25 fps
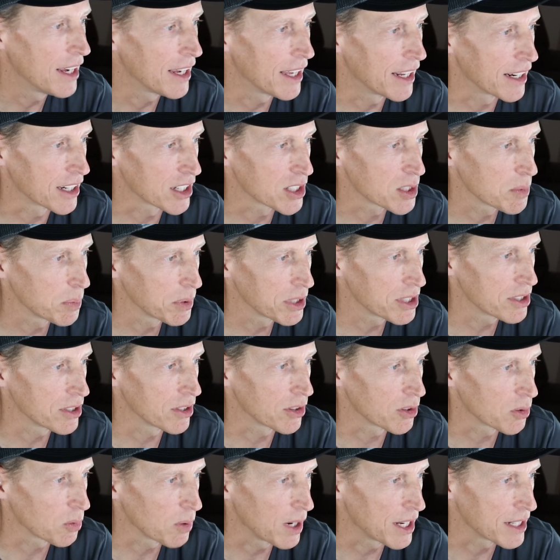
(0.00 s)
and
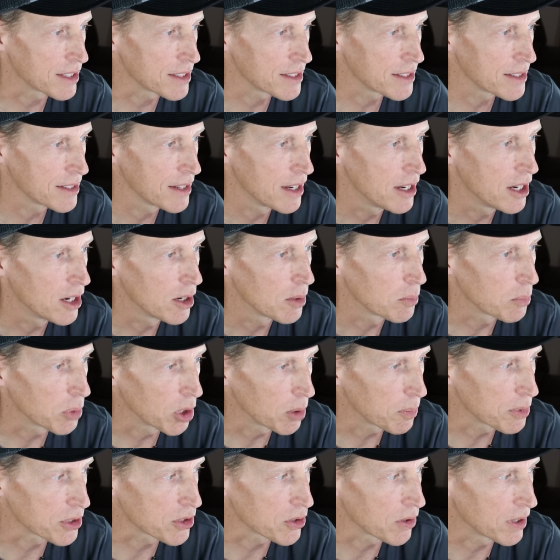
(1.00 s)
explicit threats
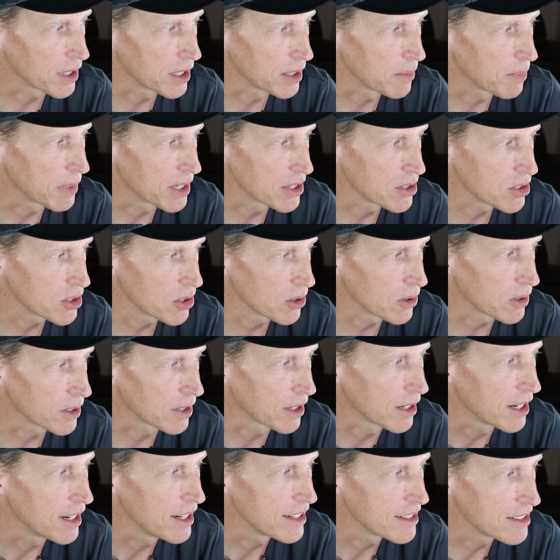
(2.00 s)
perpetrated by
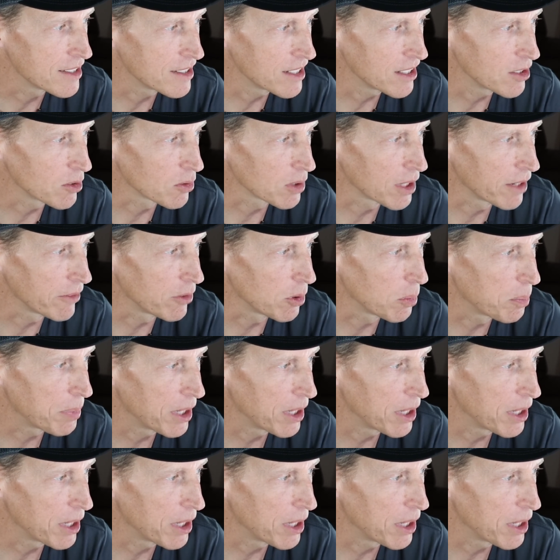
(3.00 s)
certain senior level